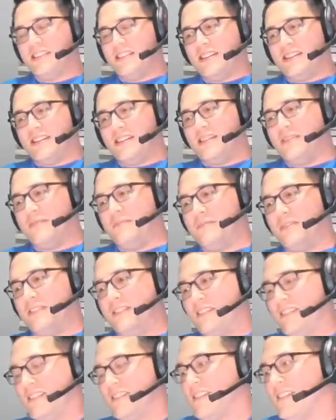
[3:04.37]

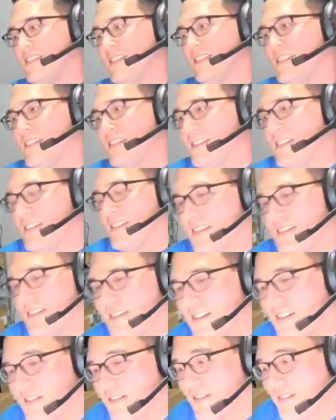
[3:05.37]
But
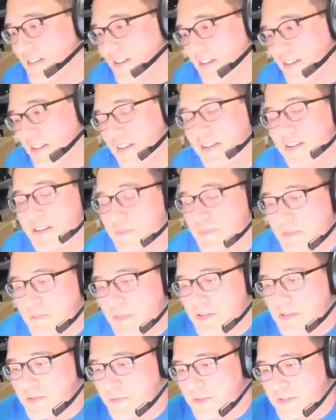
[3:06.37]
no, it could have been
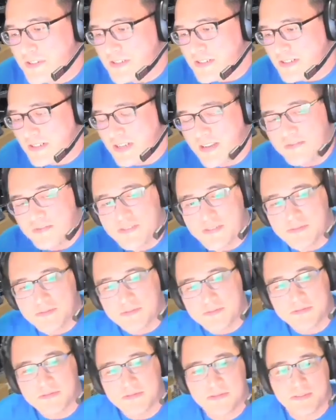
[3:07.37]
much worse and have to,
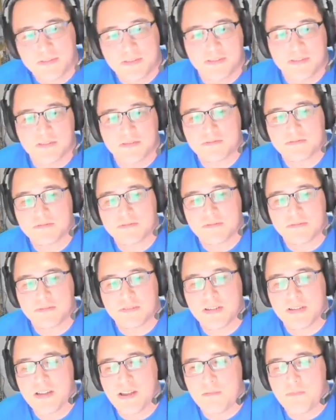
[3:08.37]

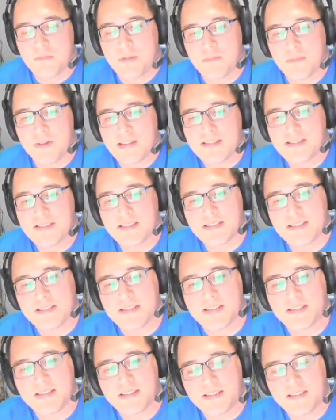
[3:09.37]
count my blessings.
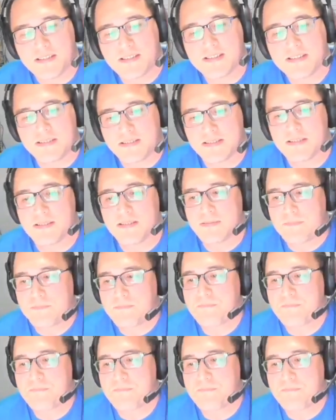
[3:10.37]
So.